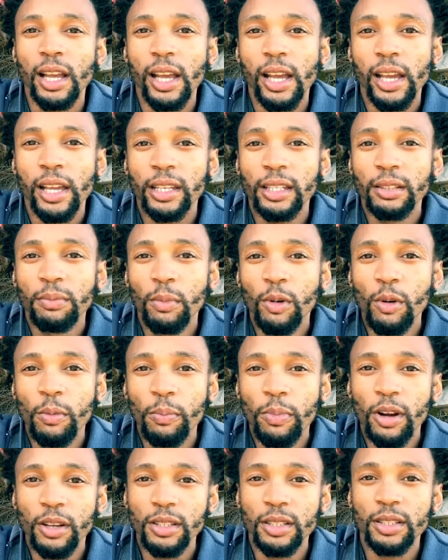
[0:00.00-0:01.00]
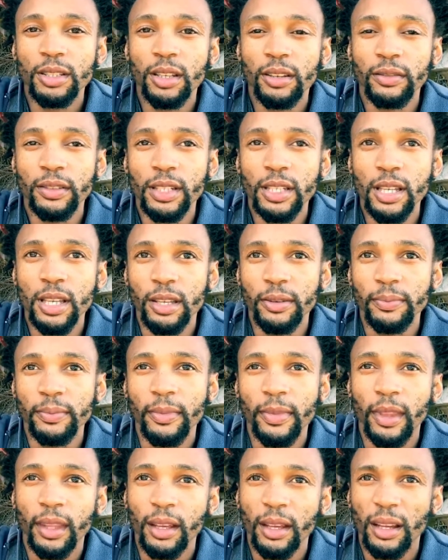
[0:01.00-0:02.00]
and more positivity.
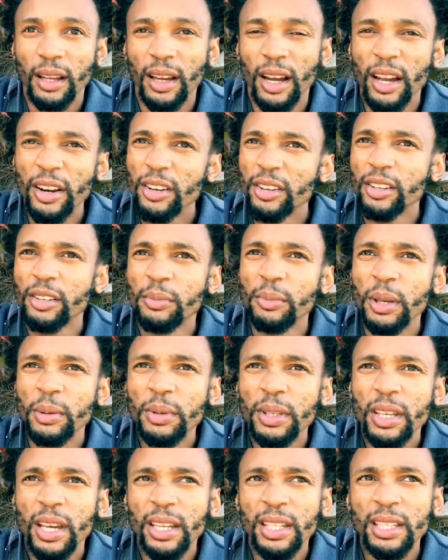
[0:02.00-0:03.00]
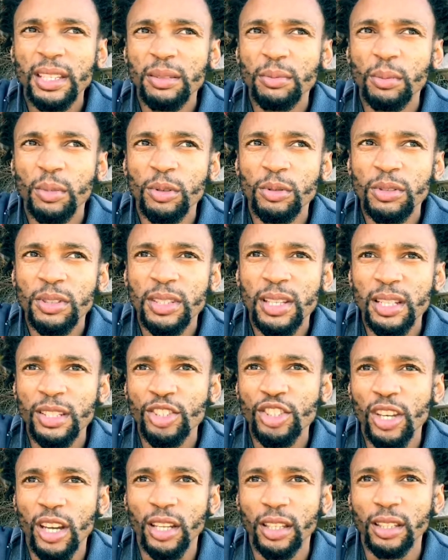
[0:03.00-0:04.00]
I don't know, maybe I need more
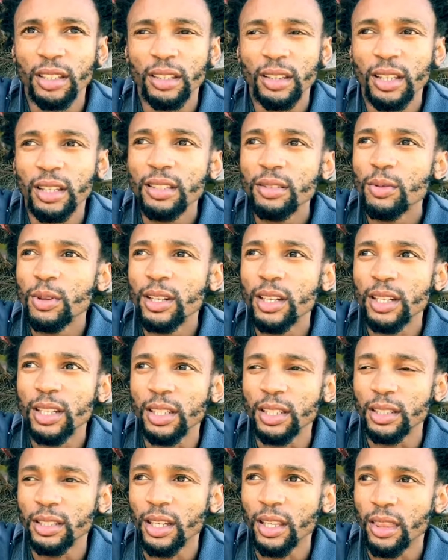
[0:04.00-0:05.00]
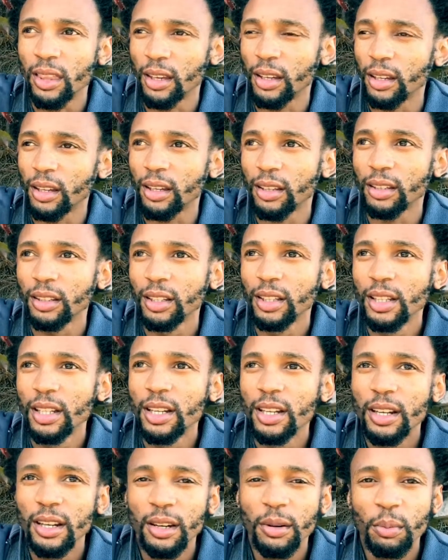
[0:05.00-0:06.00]
sunshine. That's what I need, I think.
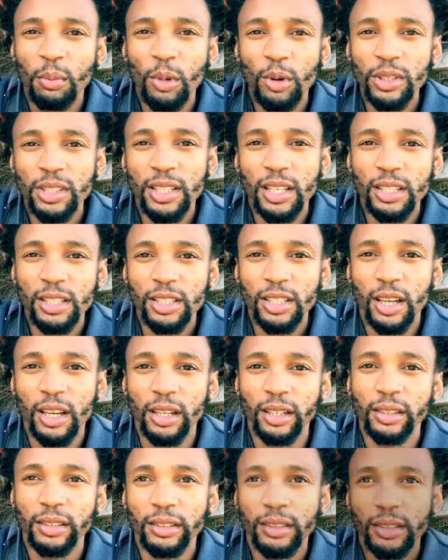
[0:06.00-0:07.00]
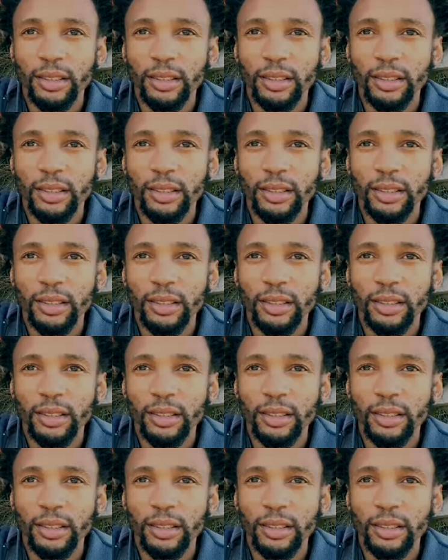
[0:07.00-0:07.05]
More sunshine.